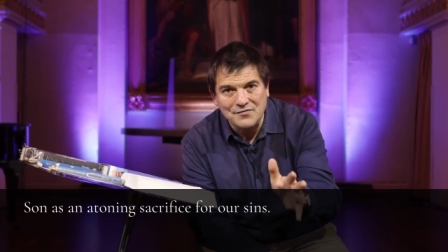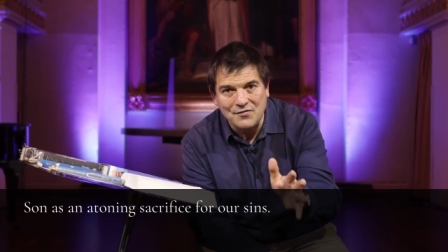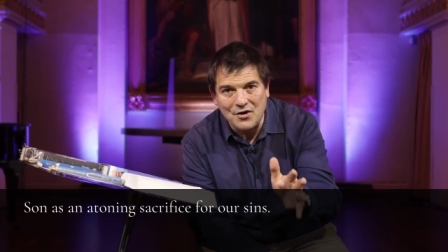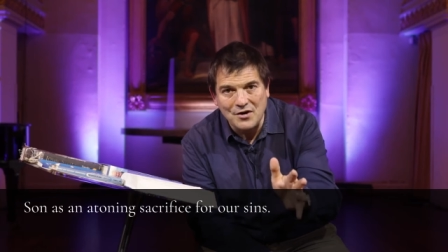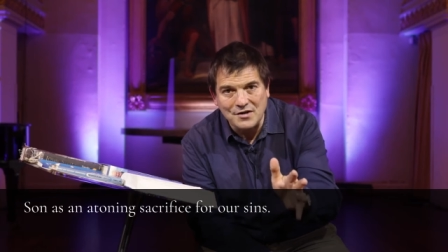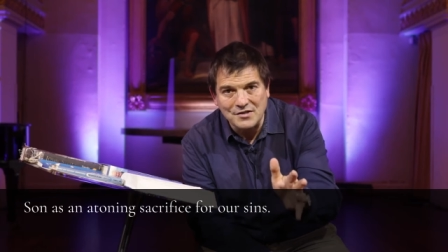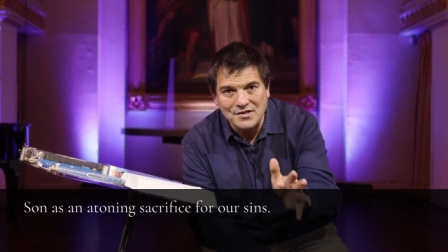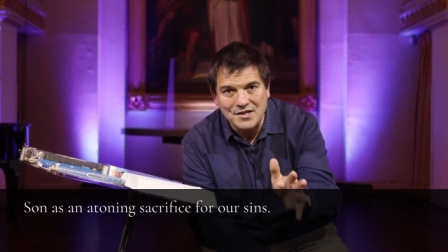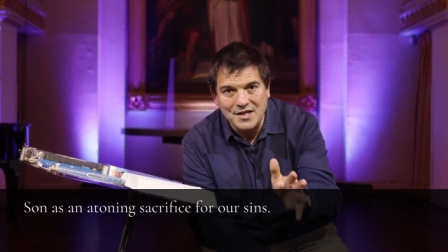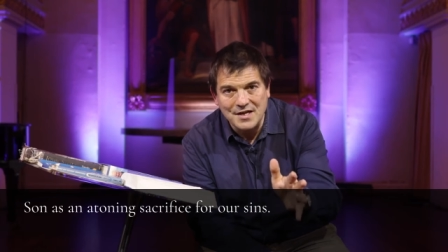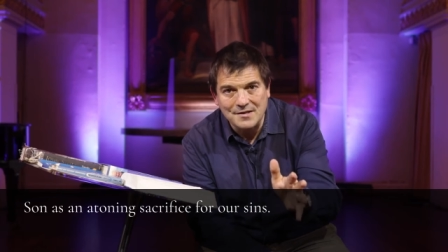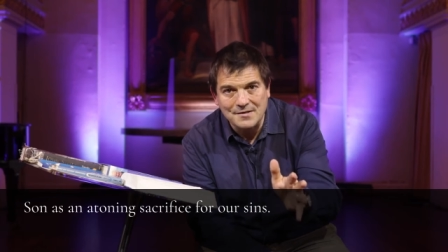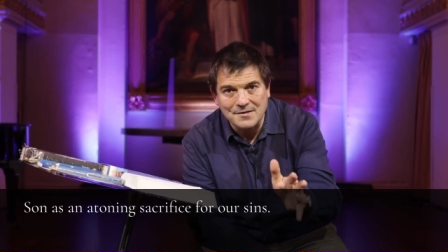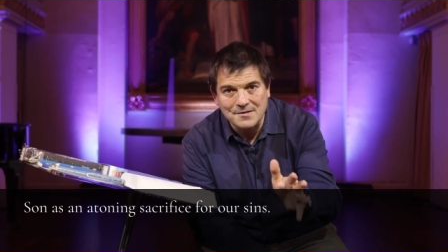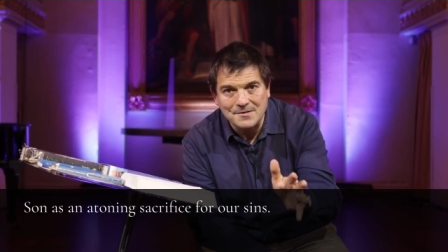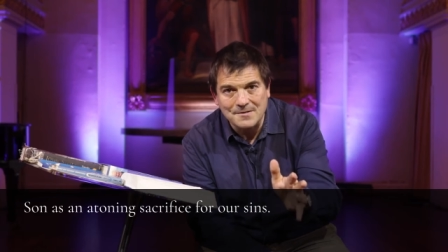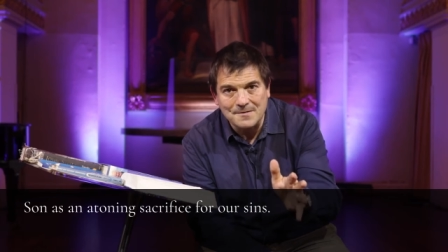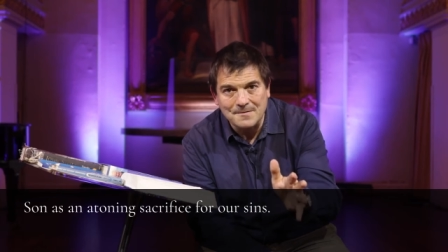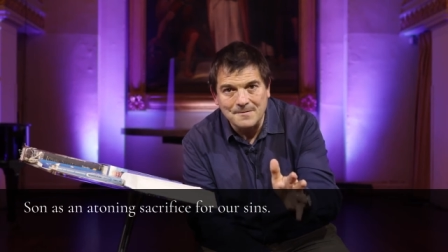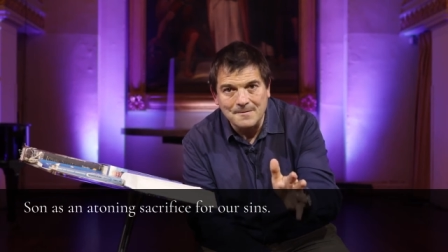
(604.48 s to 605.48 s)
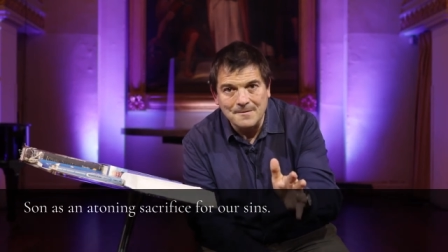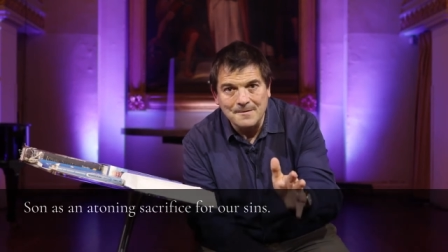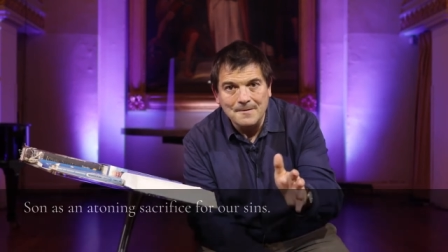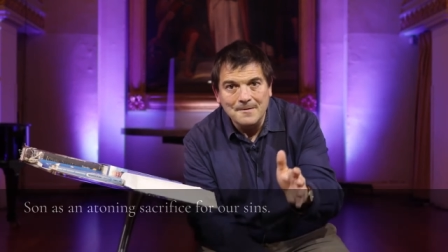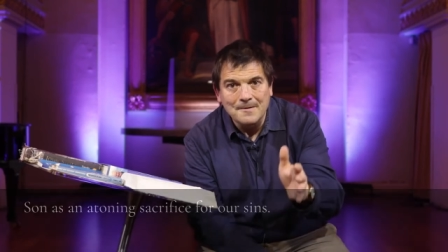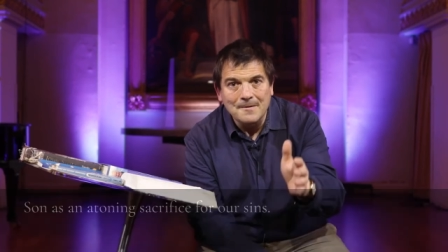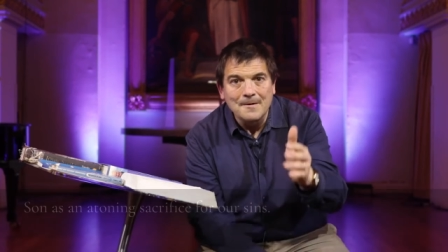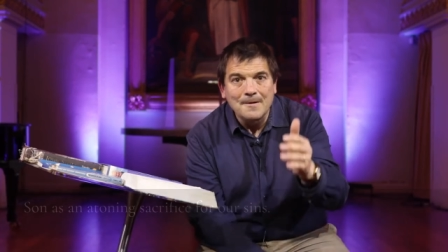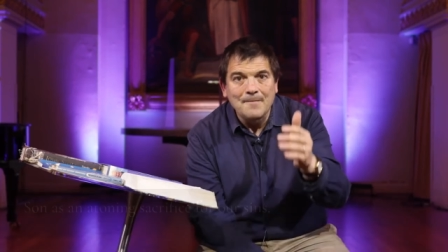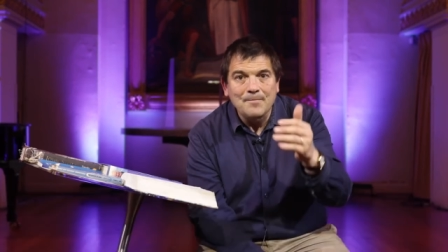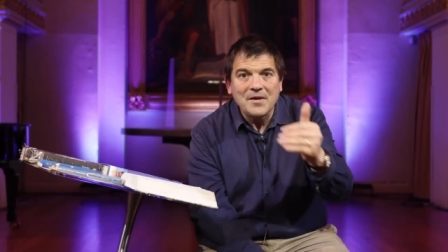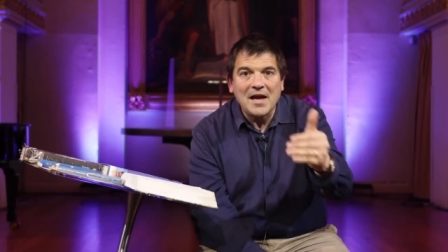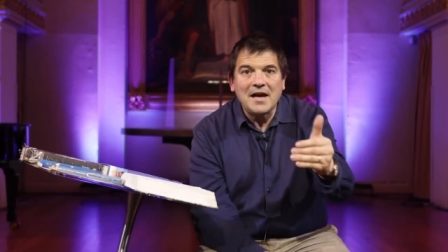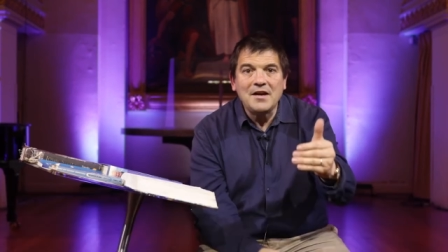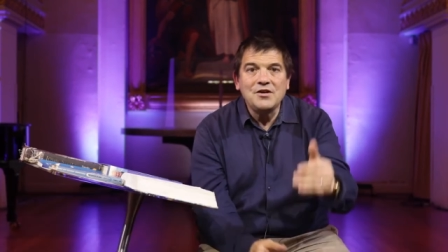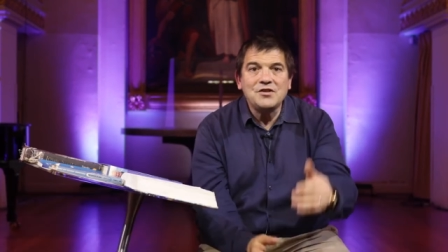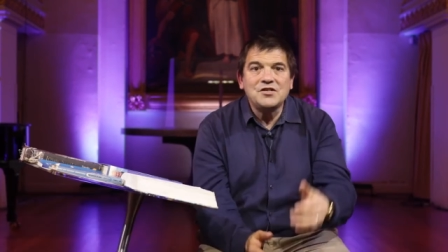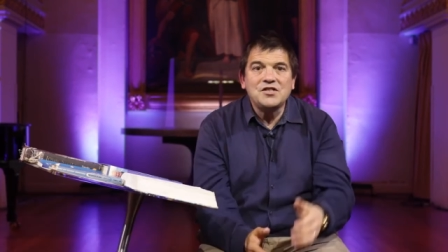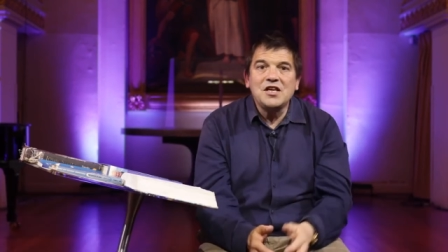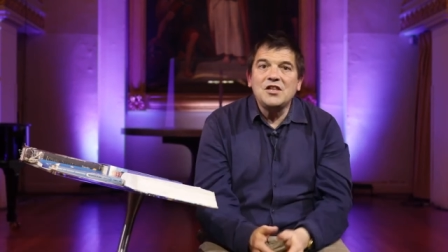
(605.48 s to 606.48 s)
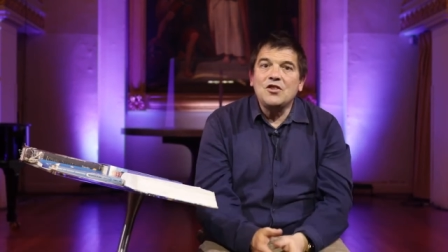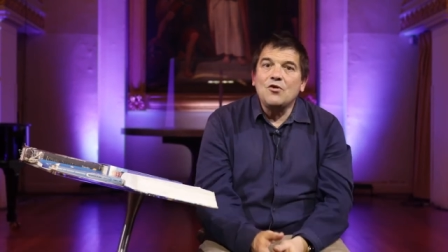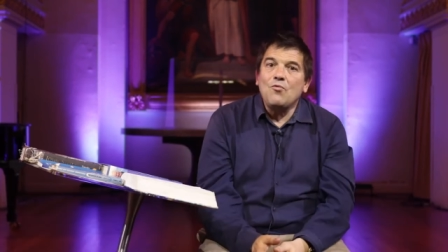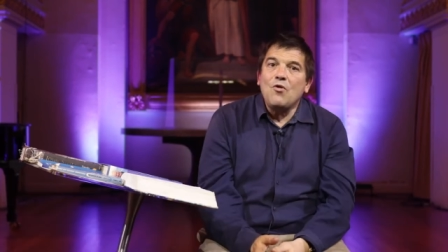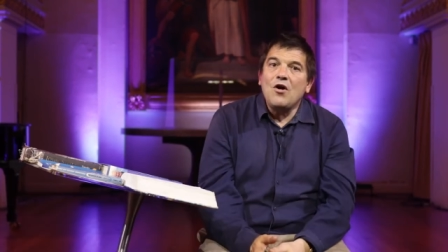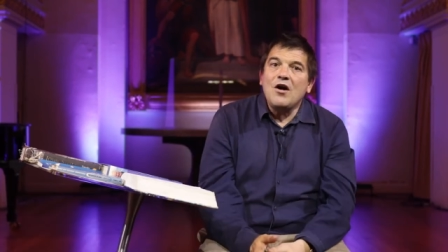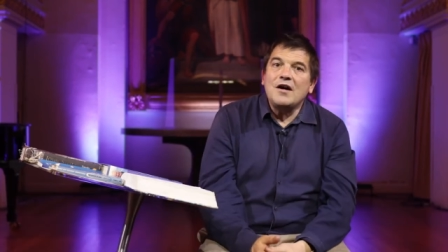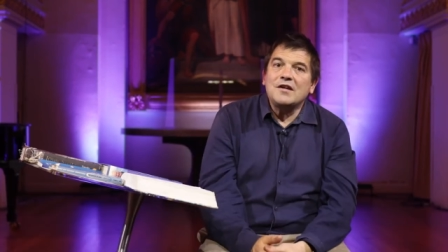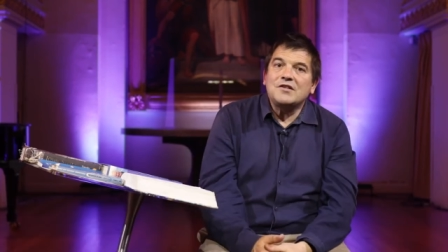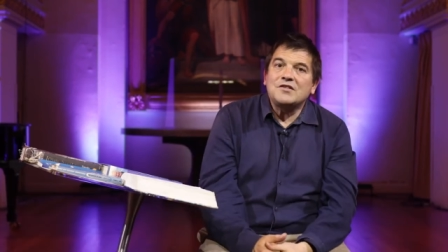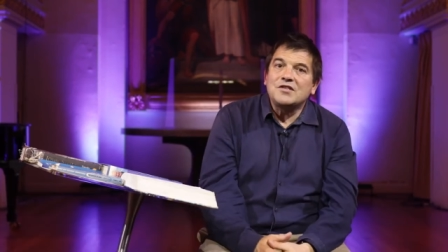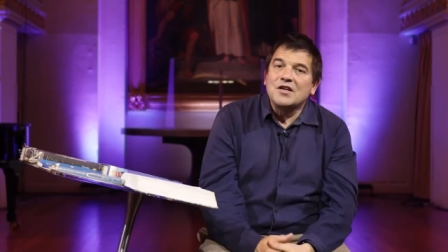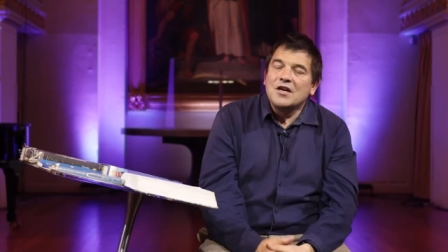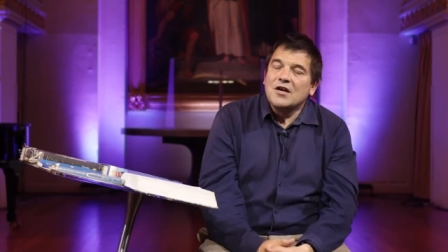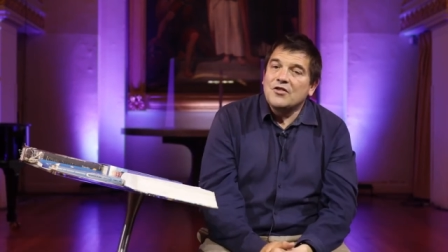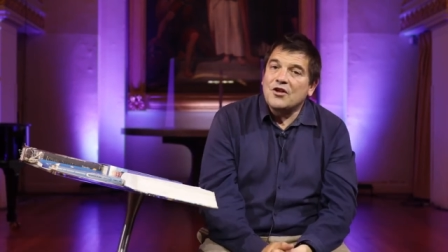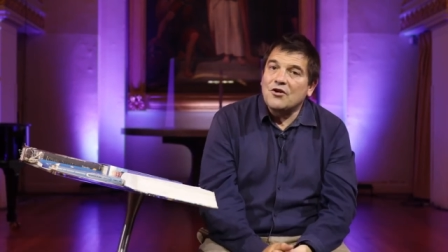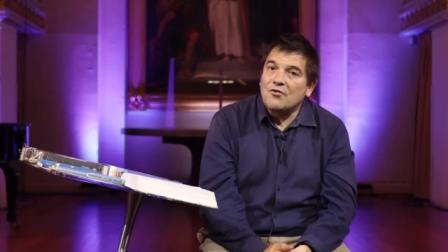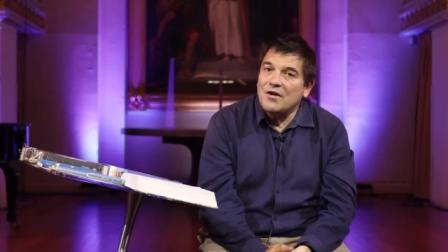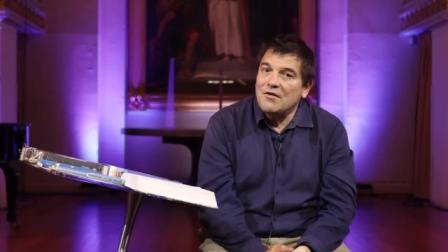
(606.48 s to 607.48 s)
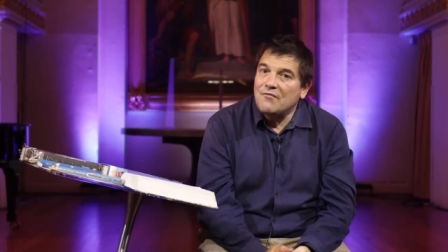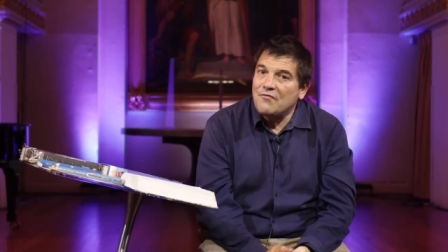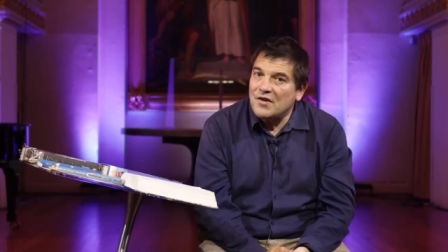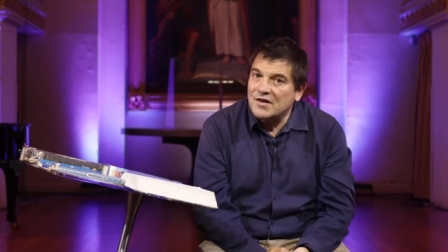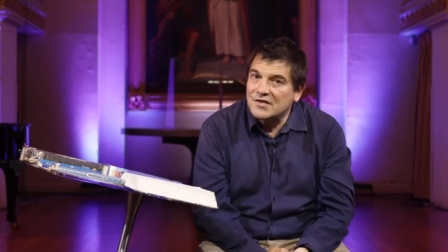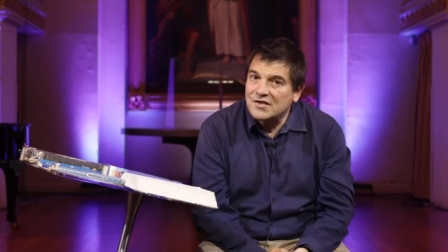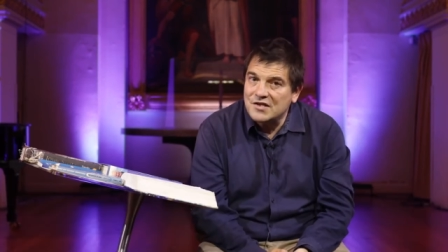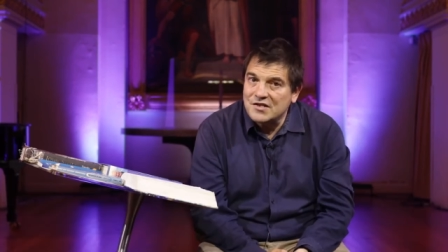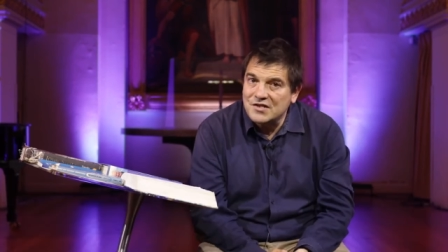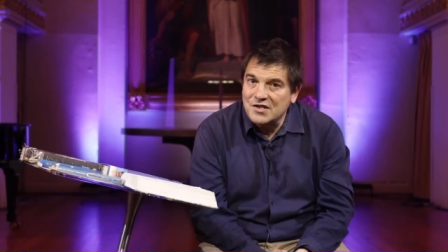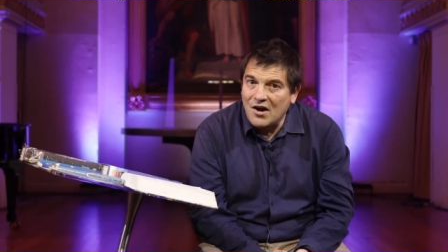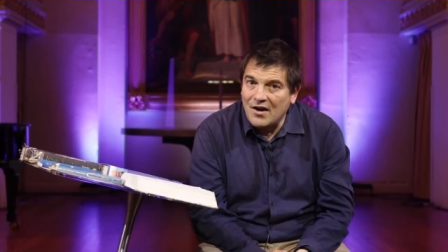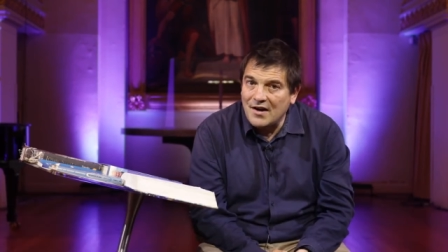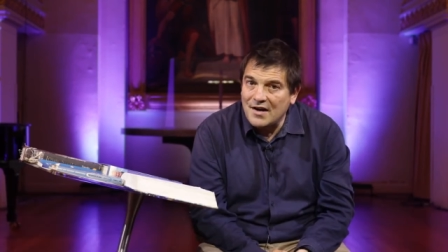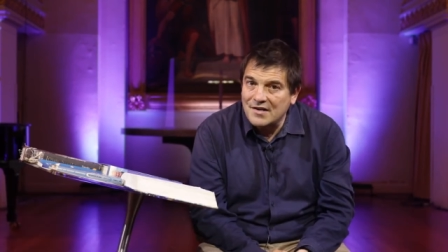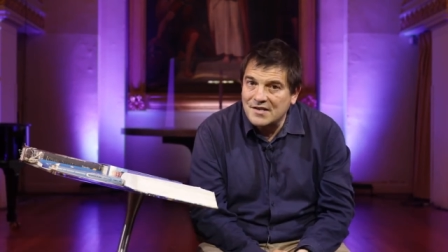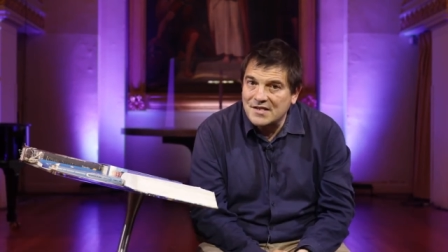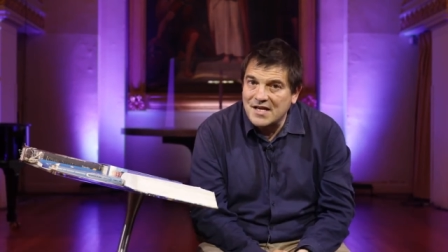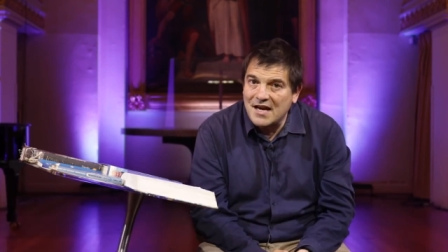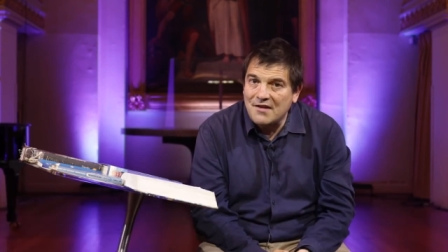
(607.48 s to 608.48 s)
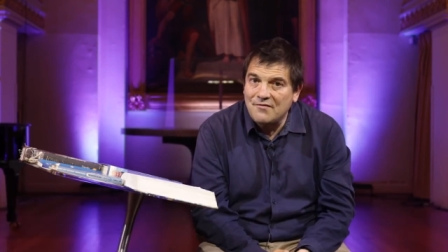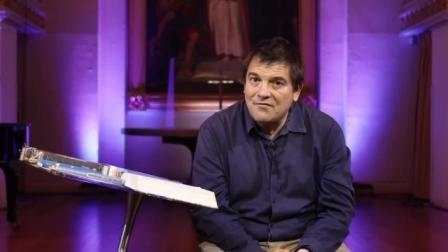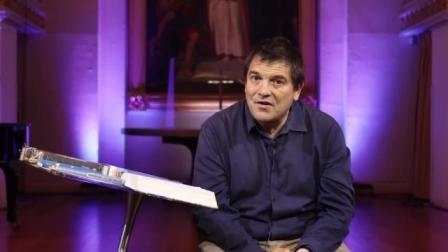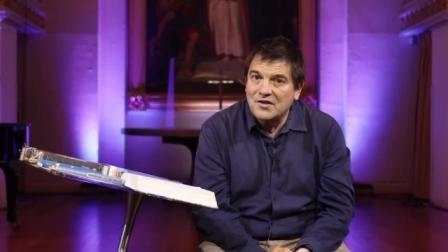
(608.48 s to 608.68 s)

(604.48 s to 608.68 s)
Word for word: for our sins. Can you see the words that are in verses nine and ten?